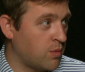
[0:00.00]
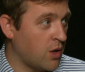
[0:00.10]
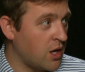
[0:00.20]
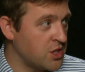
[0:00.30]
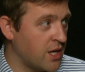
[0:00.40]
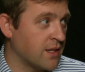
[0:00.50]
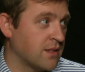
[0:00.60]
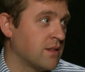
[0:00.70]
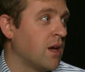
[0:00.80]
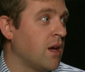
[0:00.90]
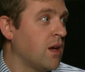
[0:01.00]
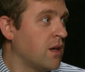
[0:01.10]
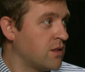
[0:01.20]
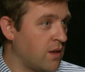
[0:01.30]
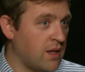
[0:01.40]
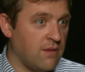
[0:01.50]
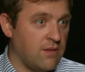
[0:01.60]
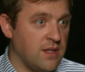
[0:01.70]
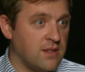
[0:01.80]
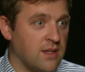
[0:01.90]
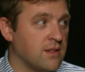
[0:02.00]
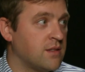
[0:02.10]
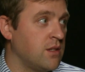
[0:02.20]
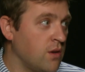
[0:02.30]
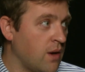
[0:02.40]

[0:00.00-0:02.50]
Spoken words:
projects, so that if these things do